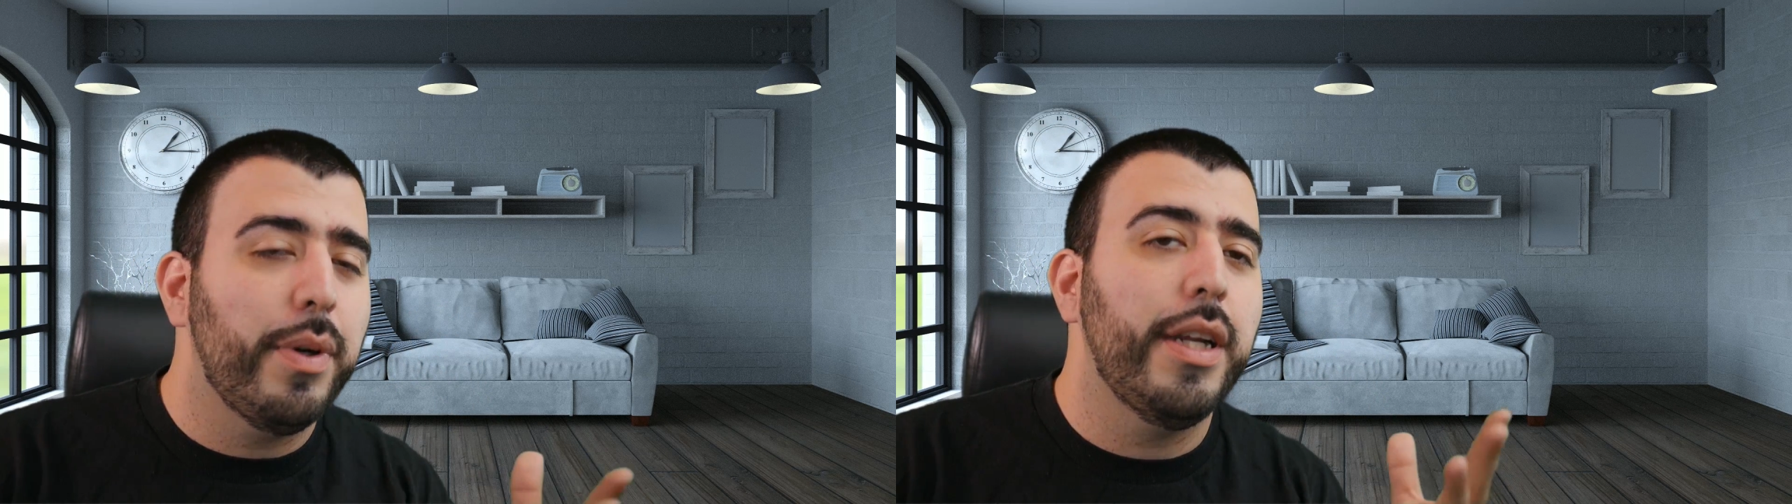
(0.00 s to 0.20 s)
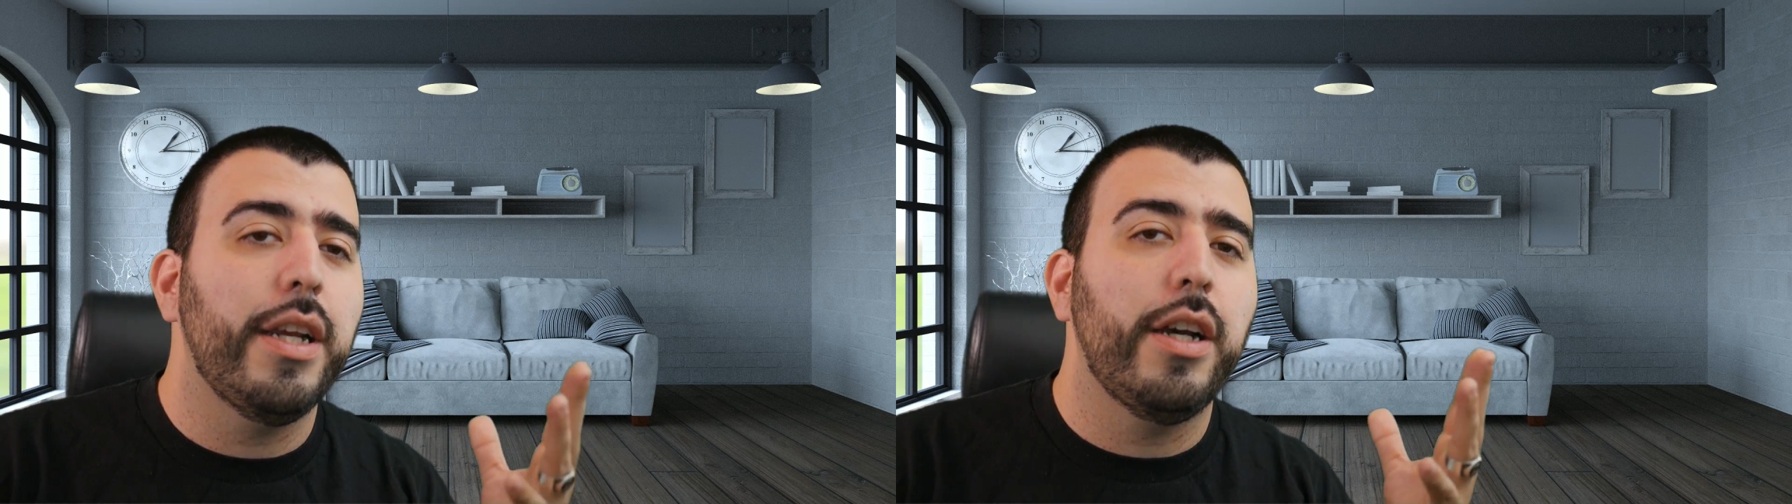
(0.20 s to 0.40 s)

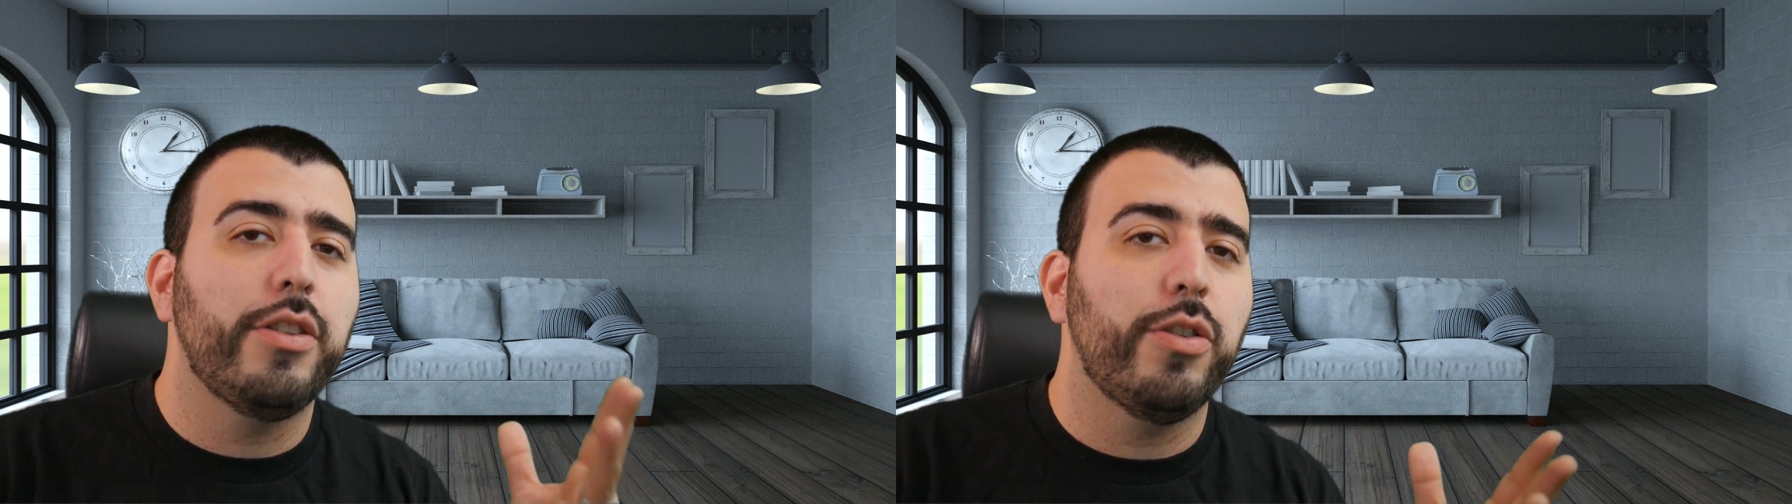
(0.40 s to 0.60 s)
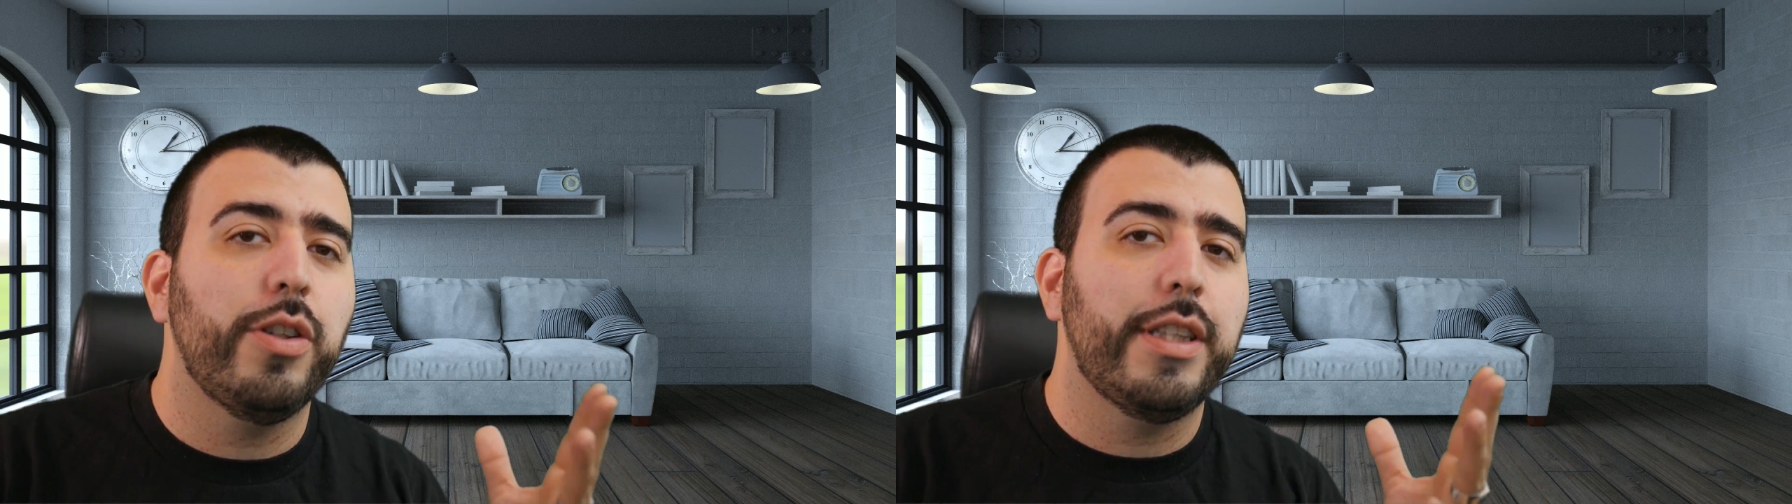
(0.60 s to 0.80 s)
bring
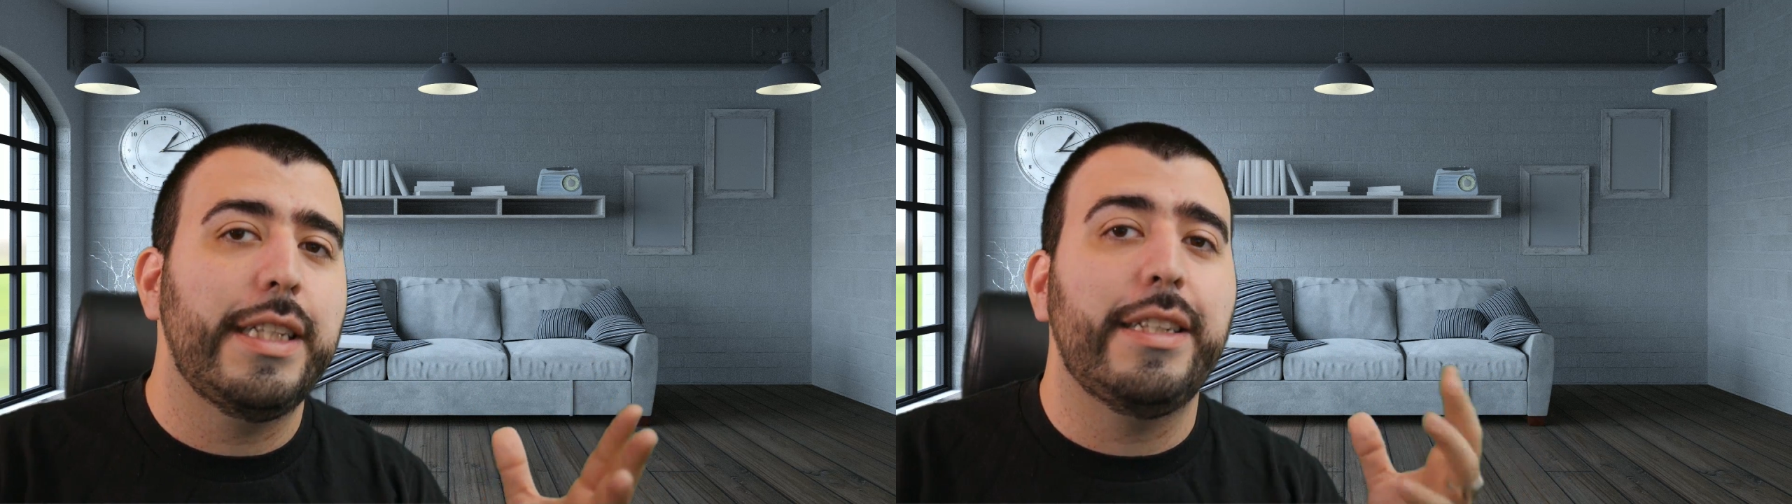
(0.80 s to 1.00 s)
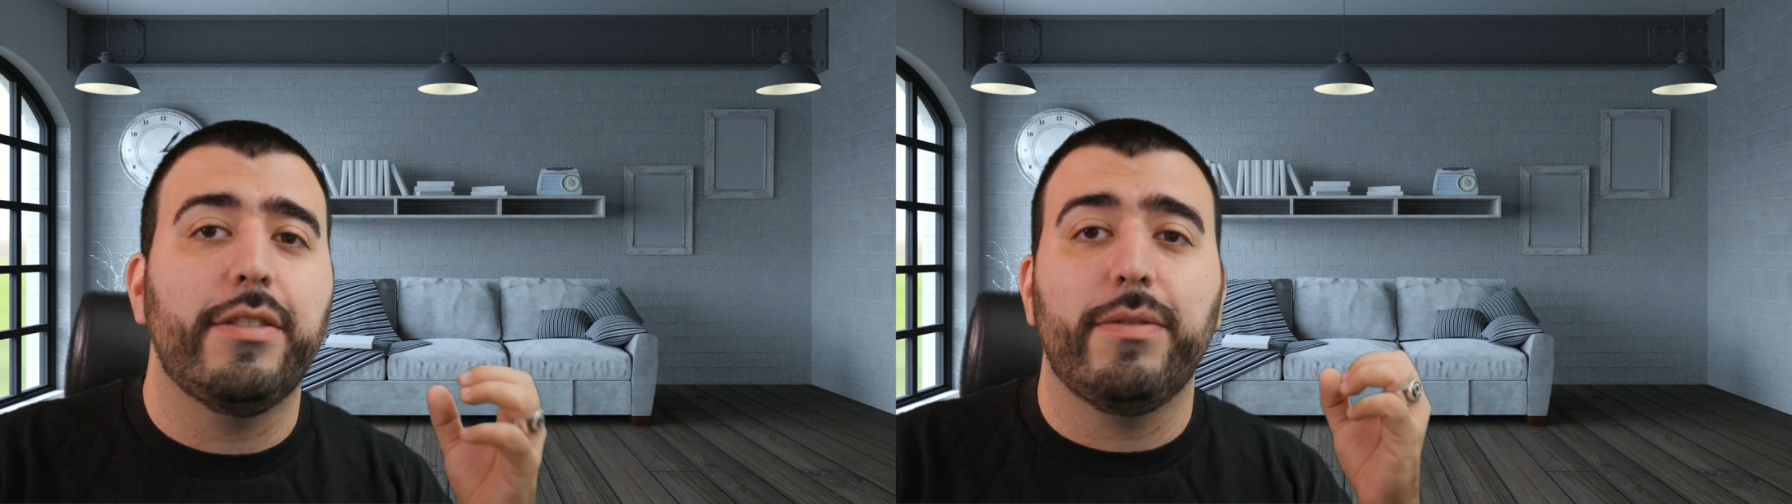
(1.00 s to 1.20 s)
certain
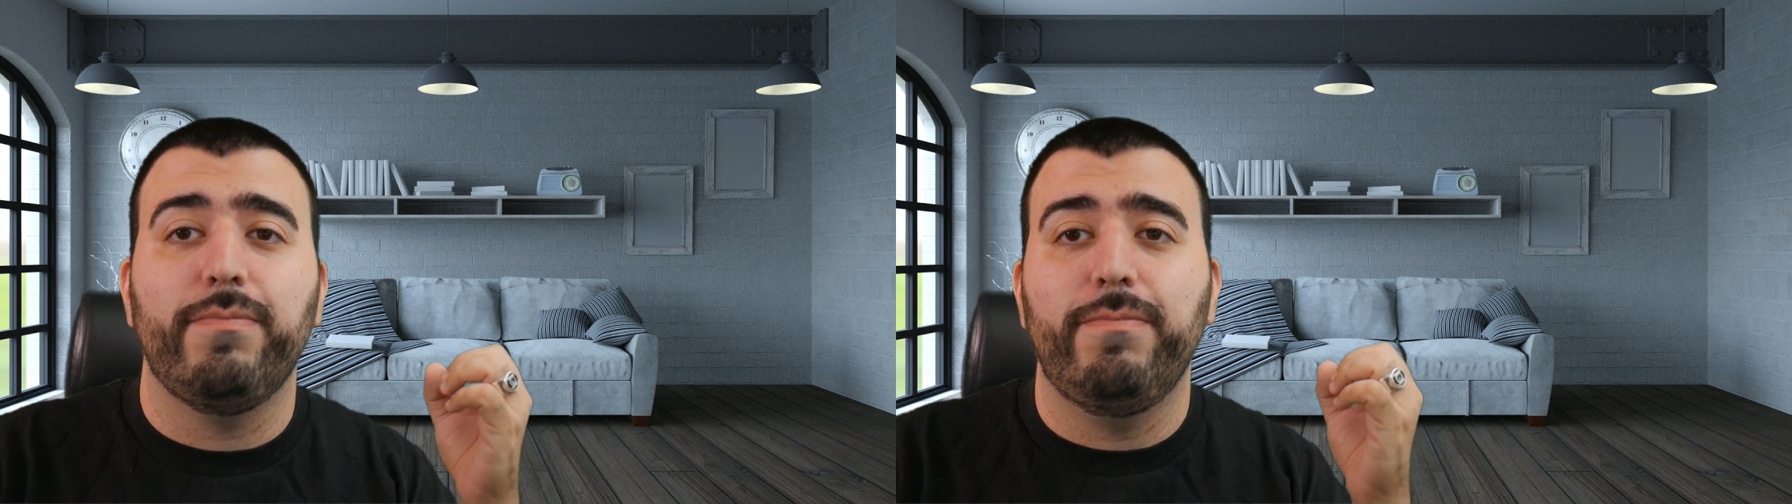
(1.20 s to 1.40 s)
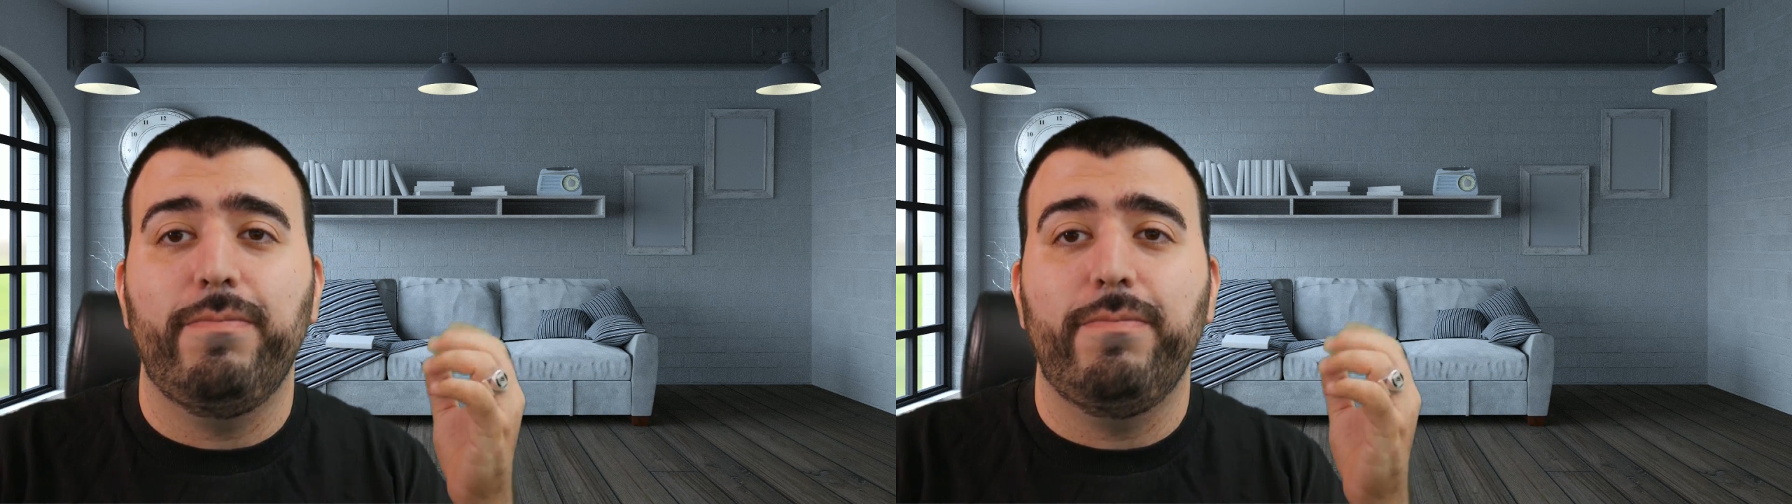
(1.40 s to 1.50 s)
things?